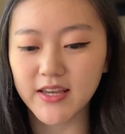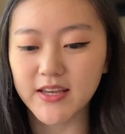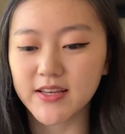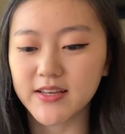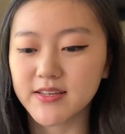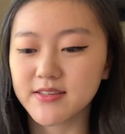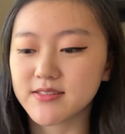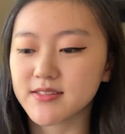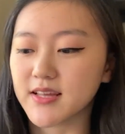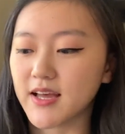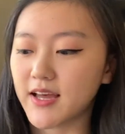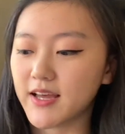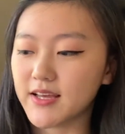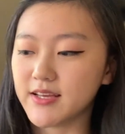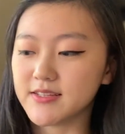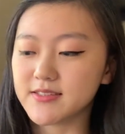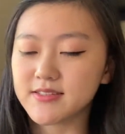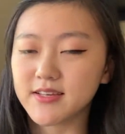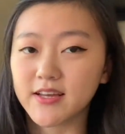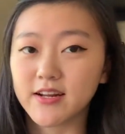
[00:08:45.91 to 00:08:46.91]
is that
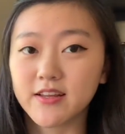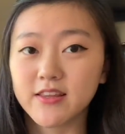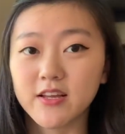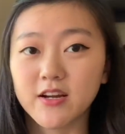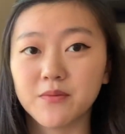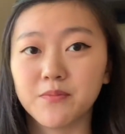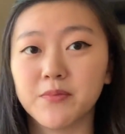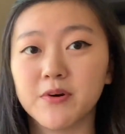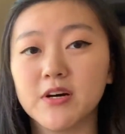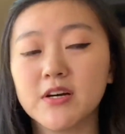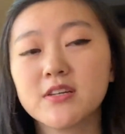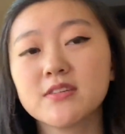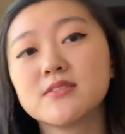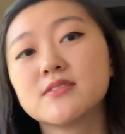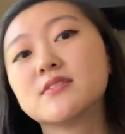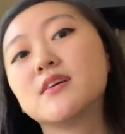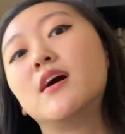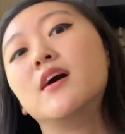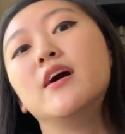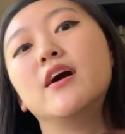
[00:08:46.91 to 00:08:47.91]
inside of their books,